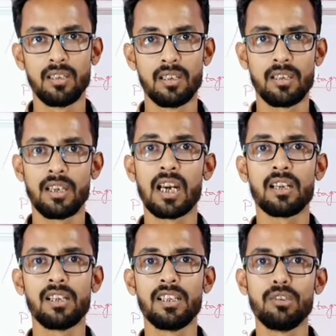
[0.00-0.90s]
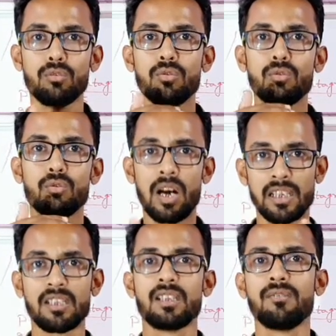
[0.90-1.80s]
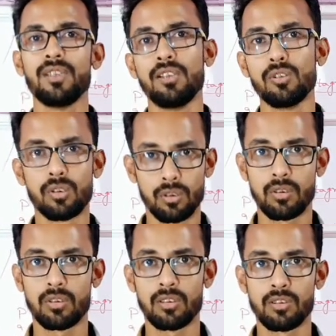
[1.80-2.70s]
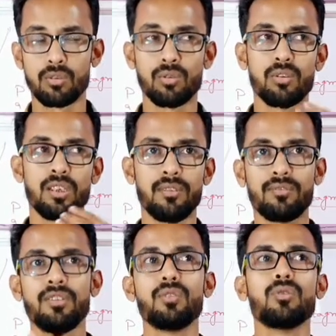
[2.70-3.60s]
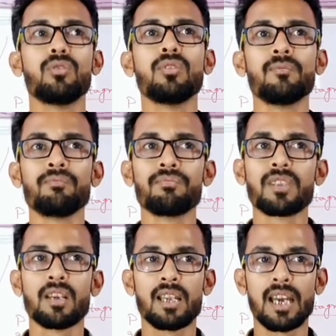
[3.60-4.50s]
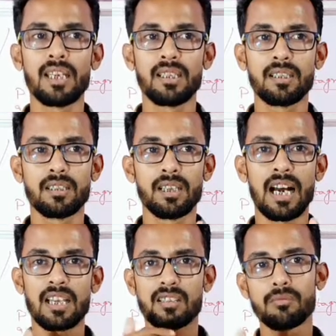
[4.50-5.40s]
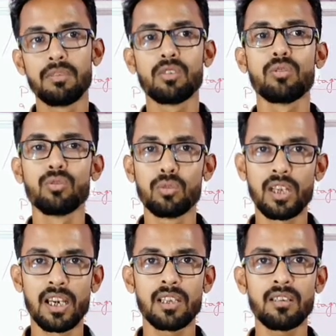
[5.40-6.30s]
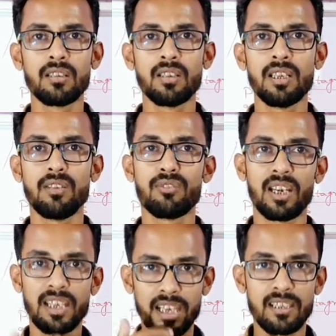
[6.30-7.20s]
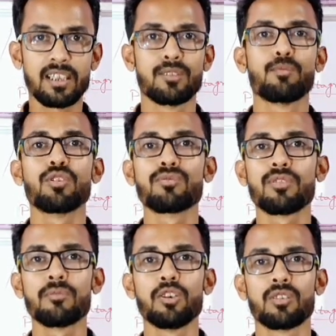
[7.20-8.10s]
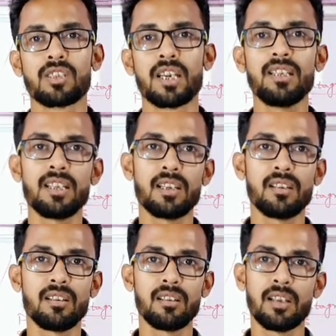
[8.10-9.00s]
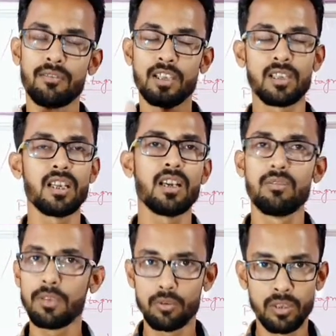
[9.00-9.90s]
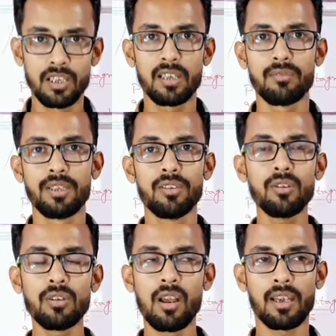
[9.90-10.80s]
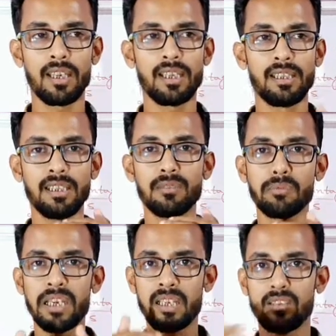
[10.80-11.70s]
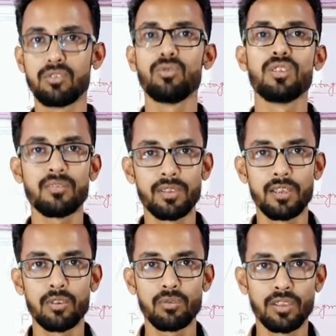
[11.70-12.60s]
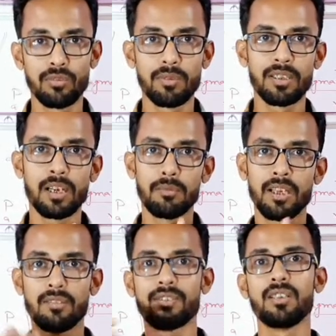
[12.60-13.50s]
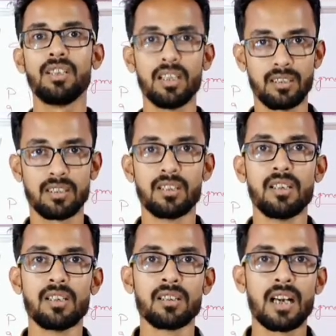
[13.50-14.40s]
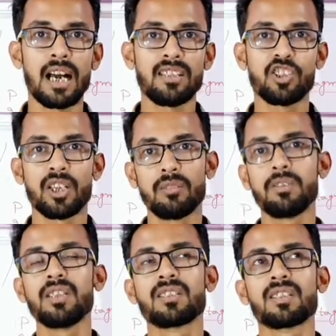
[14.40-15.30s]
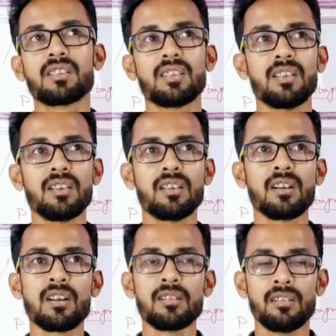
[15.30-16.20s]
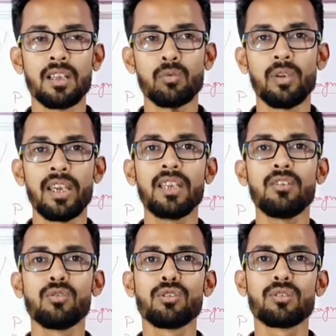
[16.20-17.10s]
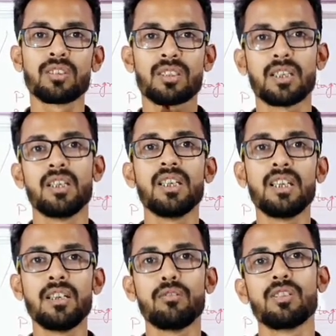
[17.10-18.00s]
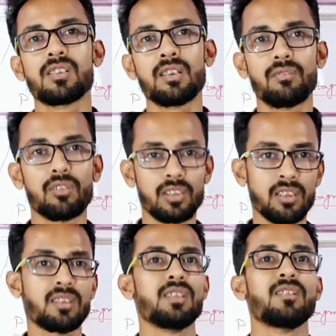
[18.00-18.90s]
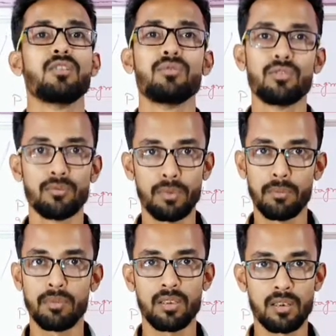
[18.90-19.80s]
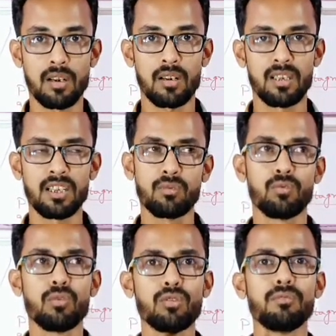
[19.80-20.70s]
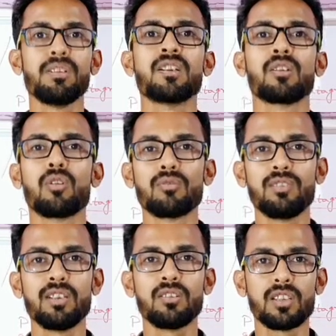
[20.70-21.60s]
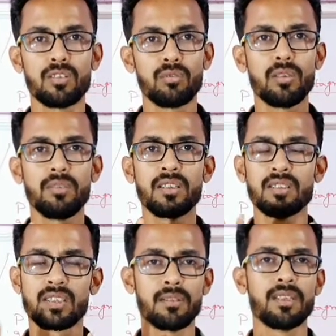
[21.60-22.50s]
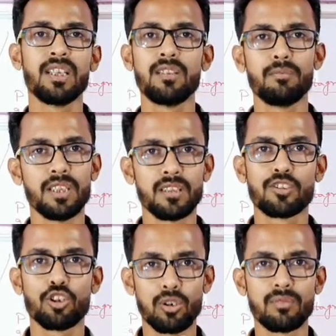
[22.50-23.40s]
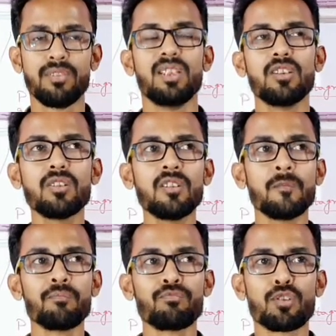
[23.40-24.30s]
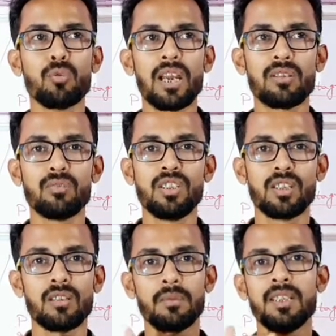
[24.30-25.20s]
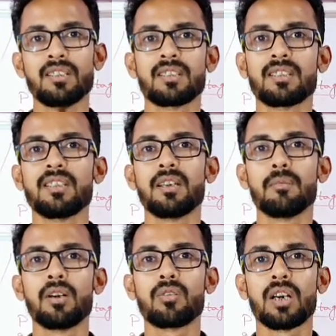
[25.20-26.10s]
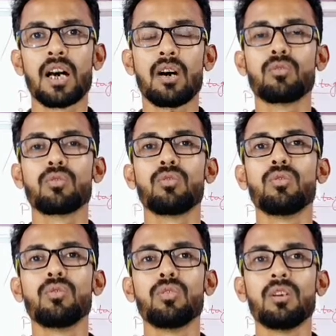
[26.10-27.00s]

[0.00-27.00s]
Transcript: regarding you want that video or not. So if you ask me to do that, if I get response from your side, then definitely I will be doing that video. And in my conclusion video, which will be coming after this, I shall be discussing the way you should study linguistics for this 604 paper. That won't be a long video, that will be a 7-8 minute short video where we shall be discussing about how to